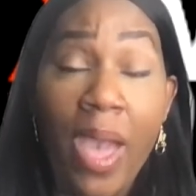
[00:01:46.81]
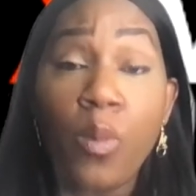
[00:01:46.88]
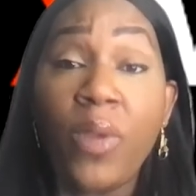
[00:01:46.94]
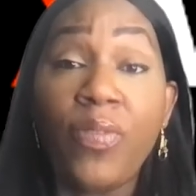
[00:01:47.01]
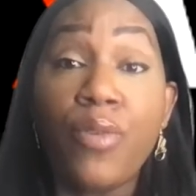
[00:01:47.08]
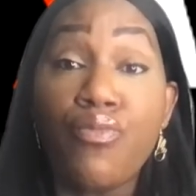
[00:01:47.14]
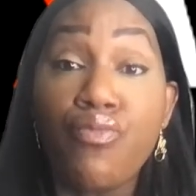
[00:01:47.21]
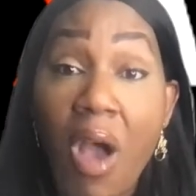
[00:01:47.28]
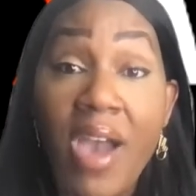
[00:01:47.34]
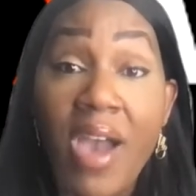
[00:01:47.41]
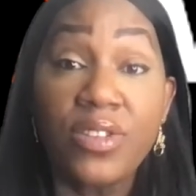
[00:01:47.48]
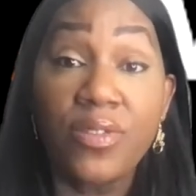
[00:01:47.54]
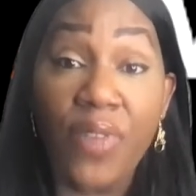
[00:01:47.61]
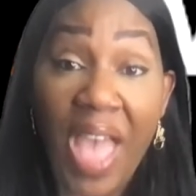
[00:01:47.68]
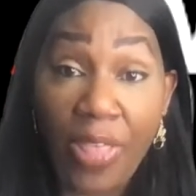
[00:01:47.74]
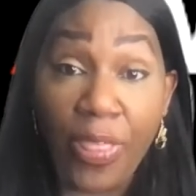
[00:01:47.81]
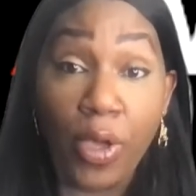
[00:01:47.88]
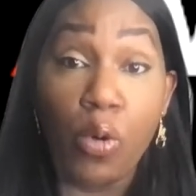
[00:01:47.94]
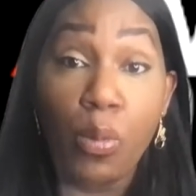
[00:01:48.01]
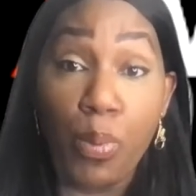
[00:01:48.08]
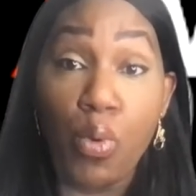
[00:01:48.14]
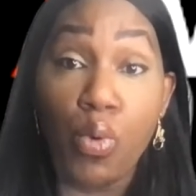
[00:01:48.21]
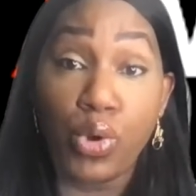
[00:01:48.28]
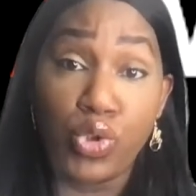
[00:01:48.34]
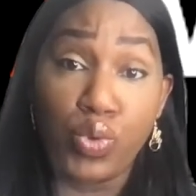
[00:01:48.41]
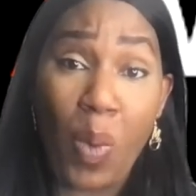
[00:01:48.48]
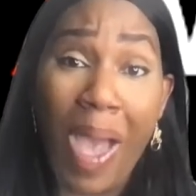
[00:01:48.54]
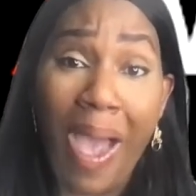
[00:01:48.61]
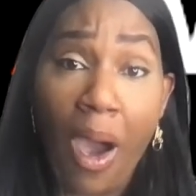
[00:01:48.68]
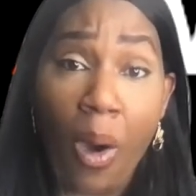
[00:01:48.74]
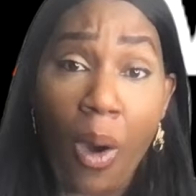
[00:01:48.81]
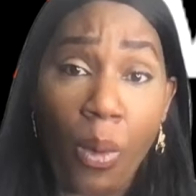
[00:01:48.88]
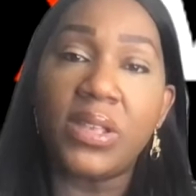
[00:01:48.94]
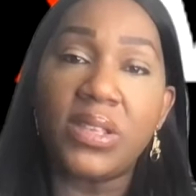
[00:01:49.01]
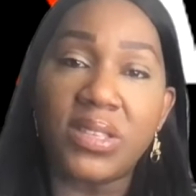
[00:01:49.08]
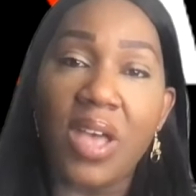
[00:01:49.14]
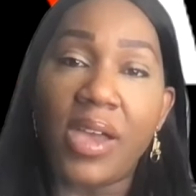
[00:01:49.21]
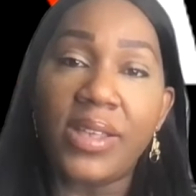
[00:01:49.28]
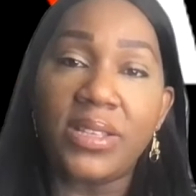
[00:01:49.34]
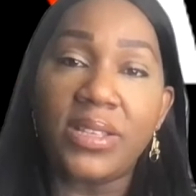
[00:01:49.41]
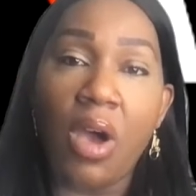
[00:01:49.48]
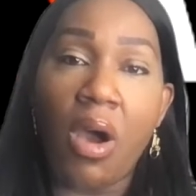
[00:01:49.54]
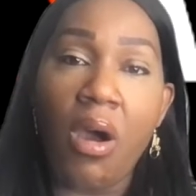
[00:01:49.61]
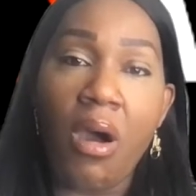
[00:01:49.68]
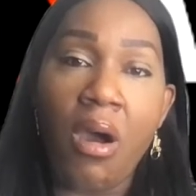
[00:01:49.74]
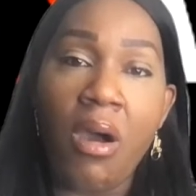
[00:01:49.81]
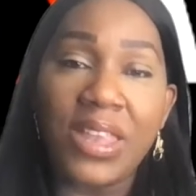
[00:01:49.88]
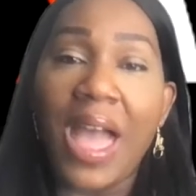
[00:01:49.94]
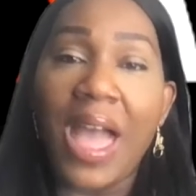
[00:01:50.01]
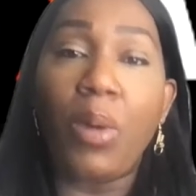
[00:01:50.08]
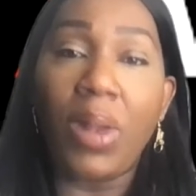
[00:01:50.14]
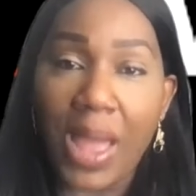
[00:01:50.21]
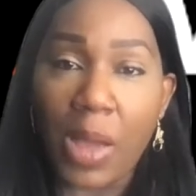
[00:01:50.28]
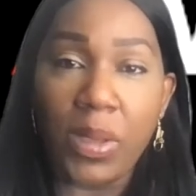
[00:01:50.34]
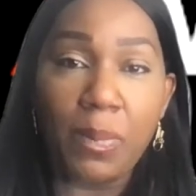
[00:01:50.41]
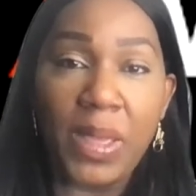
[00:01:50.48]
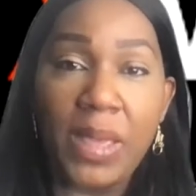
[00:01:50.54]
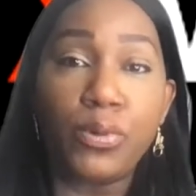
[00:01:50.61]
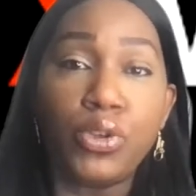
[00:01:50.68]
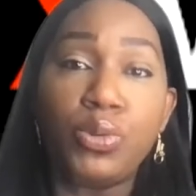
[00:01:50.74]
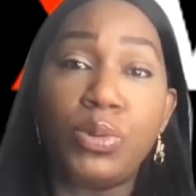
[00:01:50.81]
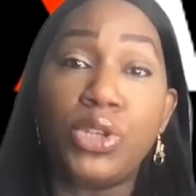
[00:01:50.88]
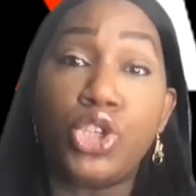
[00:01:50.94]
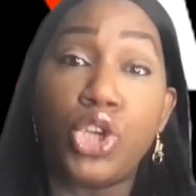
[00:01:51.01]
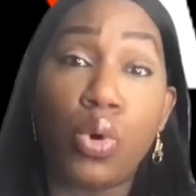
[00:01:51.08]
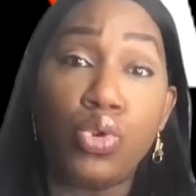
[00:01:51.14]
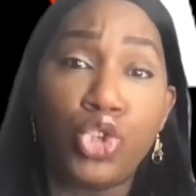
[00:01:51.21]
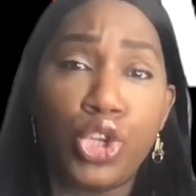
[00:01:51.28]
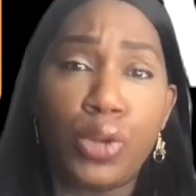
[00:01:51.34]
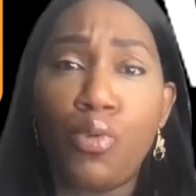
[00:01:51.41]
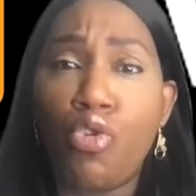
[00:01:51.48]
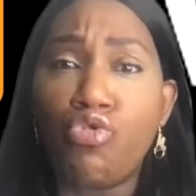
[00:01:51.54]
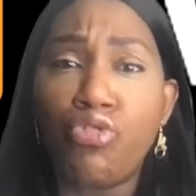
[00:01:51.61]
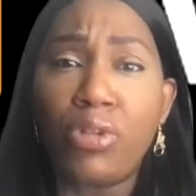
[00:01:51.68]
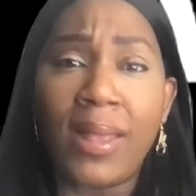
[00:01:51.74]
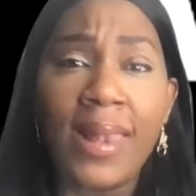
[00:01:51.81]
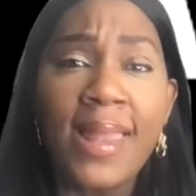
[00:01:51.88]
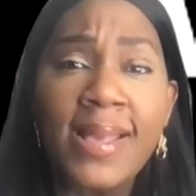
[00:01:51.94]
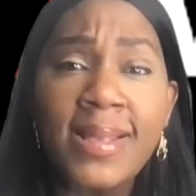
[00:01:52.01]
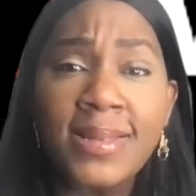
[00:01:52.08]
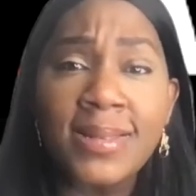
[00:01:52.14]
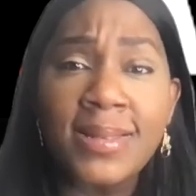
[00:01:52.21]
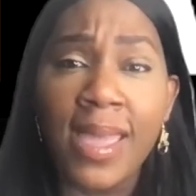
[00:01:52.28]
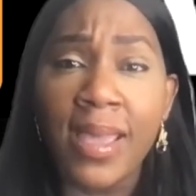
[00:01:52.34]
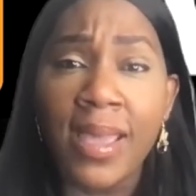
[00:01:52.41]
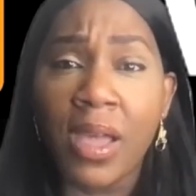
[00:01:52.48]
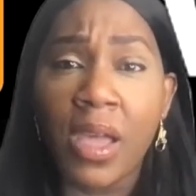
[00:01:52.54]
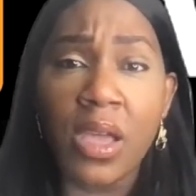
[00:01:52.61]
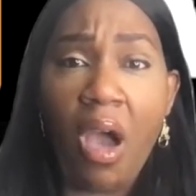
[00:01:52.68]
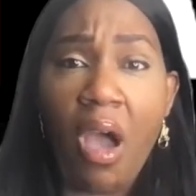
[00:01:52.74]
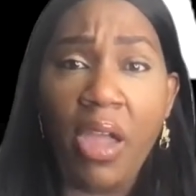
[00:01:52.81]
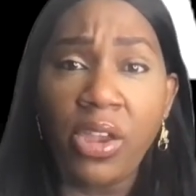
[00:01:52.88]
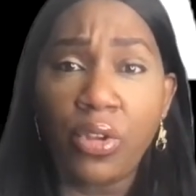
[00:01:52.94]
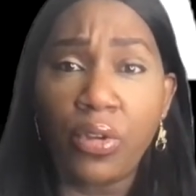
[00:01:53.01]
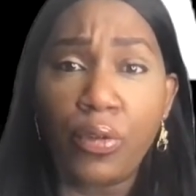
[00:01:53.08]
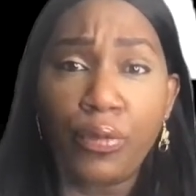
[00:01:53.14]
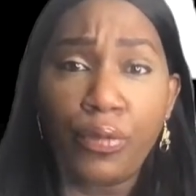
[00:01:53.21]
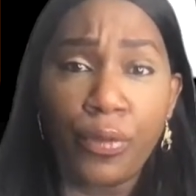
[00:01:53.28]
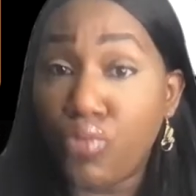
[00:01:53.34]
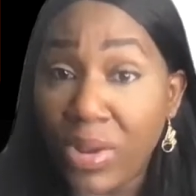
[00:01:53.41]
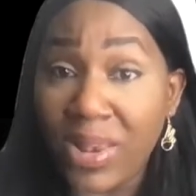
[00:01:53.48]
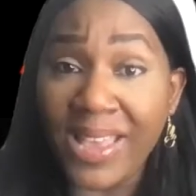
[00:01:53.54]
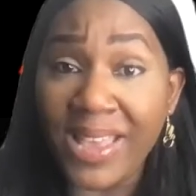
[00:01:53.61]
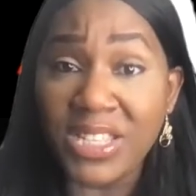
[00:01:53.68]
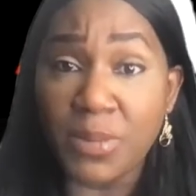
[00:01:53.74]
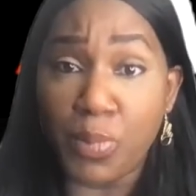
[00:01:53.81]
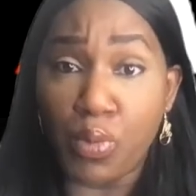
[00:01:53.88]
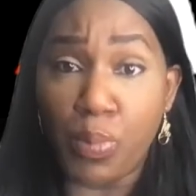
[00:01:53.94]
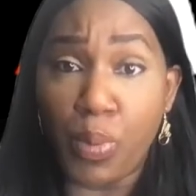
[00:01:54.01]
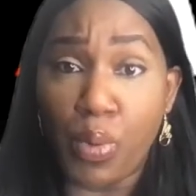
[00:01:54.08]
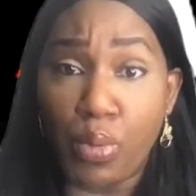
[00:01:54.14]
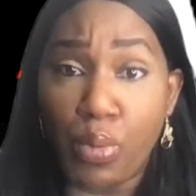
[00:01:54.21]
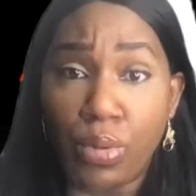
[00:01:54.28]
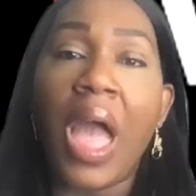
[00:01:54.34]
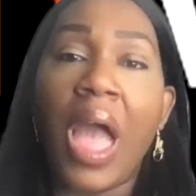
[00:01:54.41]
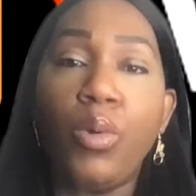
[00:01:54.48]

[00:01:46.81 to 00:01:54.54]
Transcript: And with the rise of ethical porn as well, sites are now allowing people to indulge in a more realistic kind of relatable porn.